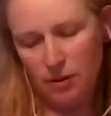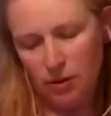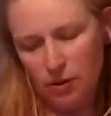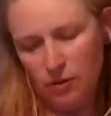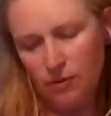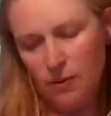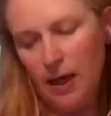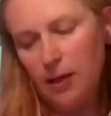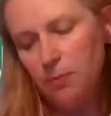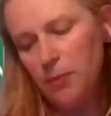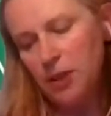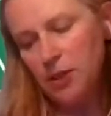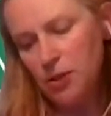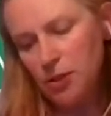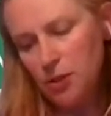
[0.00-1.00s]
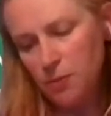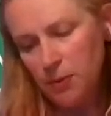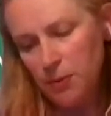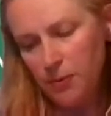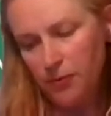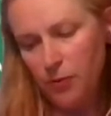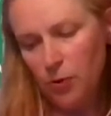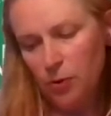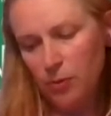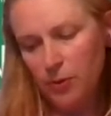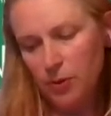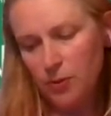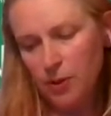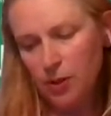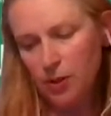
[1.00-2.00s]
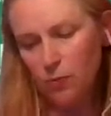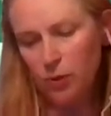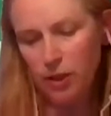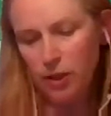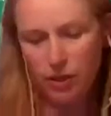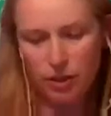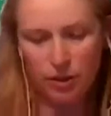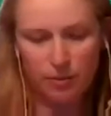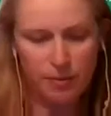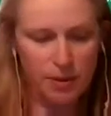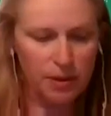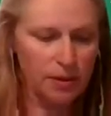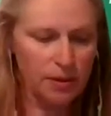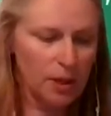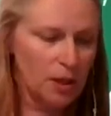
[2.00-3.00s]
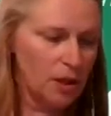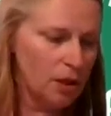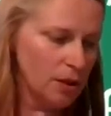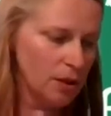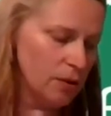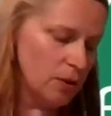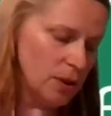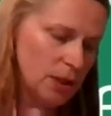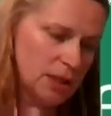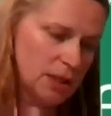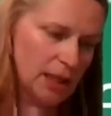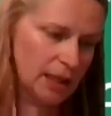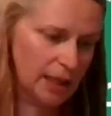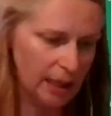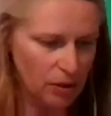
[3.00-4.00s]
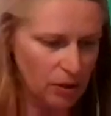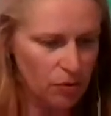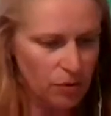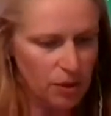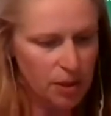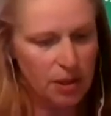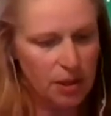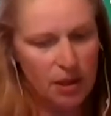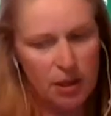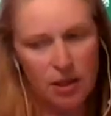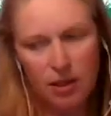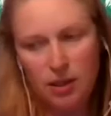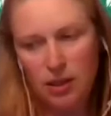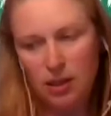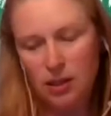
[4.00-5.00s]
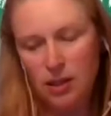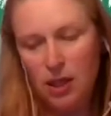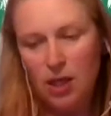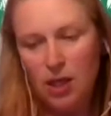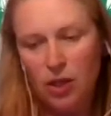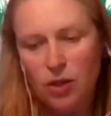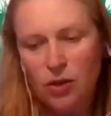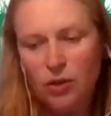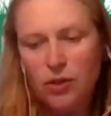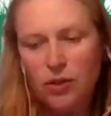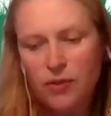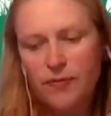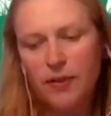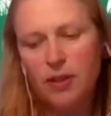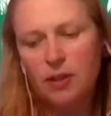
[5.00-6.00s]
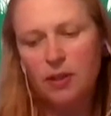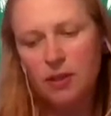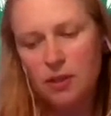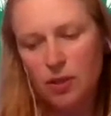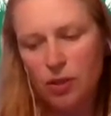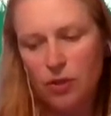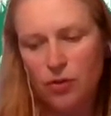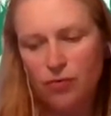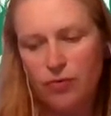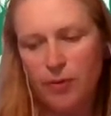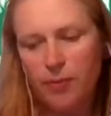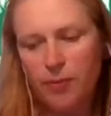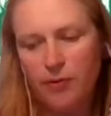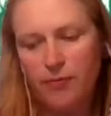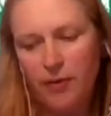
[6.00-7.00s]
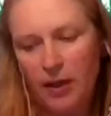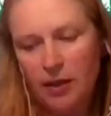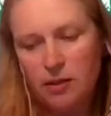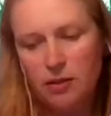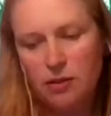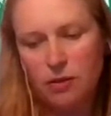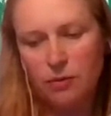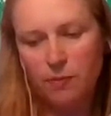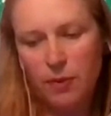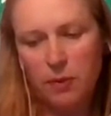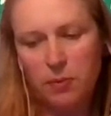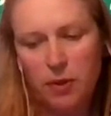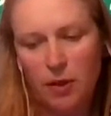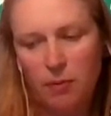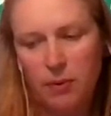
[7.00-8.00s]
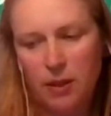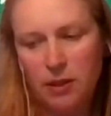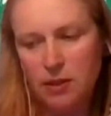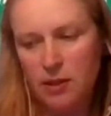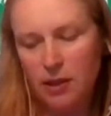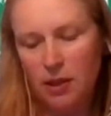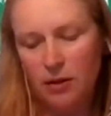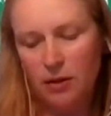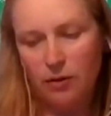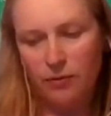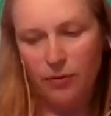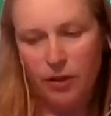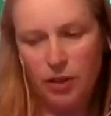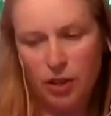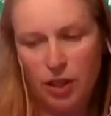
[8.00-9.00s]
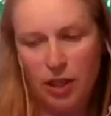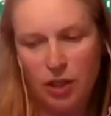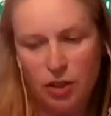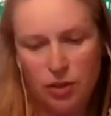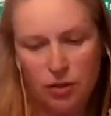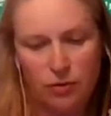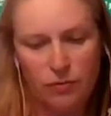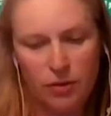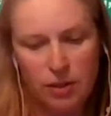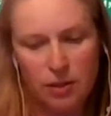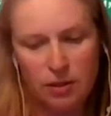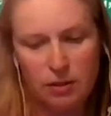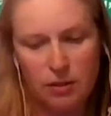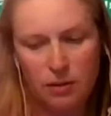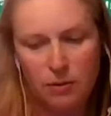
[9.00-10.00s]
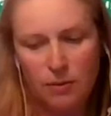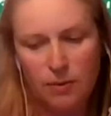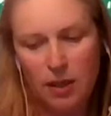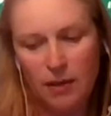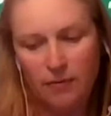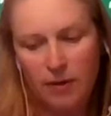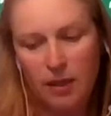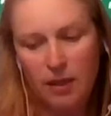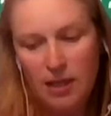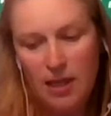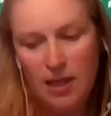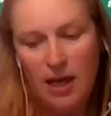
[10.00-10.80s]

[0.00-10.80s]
you had mentioned to me before, between workshops, you know, you need to get caterers in, and, you know, there's a huge ripple effect to people coming into the area for educational reasons or whatever.